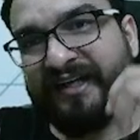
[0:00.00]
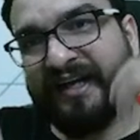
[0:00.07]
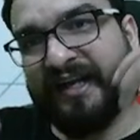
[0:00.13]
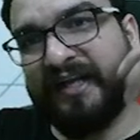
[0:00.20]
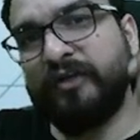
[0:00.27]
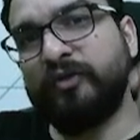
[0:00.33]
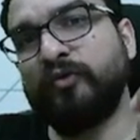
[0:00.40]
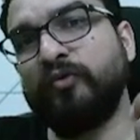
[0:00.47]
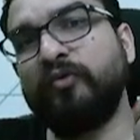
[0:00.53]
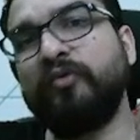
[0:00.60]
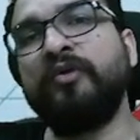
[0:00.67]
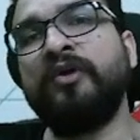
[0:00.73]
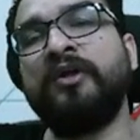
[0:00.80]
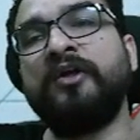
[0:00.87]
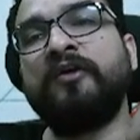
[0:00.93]
trying to
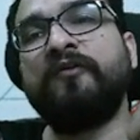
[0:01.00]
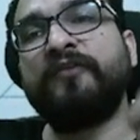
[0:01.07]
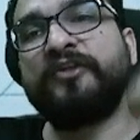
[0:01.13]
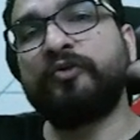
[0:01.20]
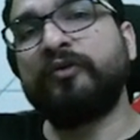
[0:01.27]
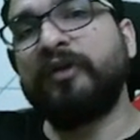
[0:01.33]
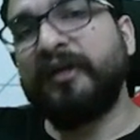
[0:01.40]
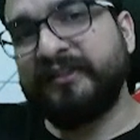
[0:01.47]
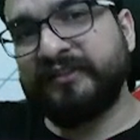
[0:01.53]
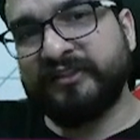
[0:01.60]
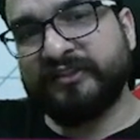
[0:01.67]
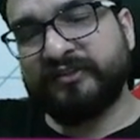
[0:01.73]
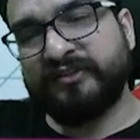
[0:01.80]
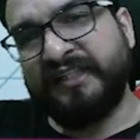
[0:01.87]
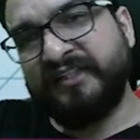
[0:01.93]
visualize
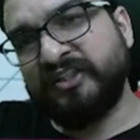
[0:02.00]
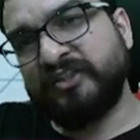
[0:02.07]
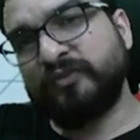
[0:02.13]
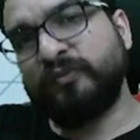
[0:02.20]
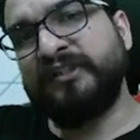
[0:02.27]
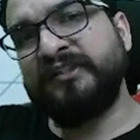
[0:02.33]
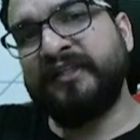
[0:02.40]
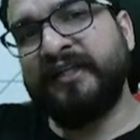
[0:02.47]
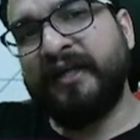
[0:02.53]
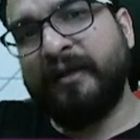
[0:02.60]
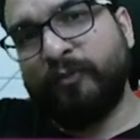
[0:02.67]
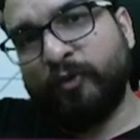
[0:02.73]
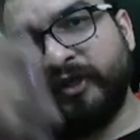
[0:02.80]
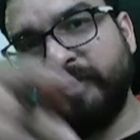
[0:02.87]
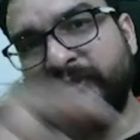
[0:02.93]
this. Teachers will say
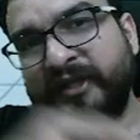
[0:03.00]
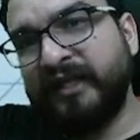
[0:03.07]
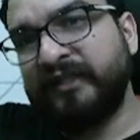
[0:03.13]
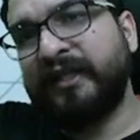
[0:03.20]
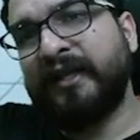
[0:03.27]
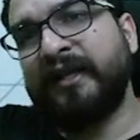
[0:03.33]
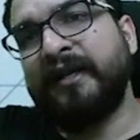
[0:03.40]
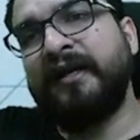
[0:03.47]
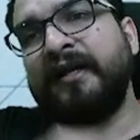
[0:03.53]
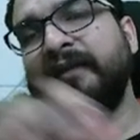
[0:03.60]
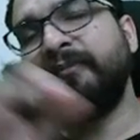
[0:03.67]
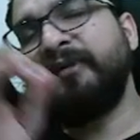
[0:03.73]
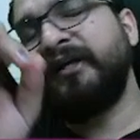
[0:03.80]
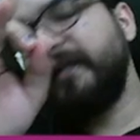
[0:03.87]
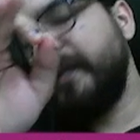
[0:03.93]
aapko ye bhi yaad karna hai,
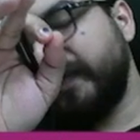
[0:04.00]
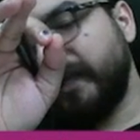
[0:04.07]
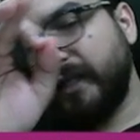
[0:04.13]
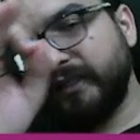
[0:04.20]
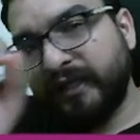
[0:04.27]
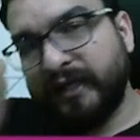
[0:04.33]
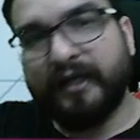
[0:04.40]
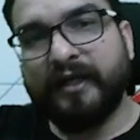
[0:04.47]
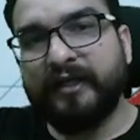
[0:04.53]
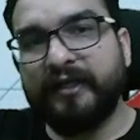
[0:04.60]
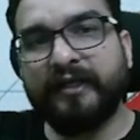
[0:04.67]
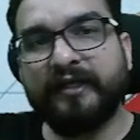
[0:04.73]
ultimately ye yaad rahega nahi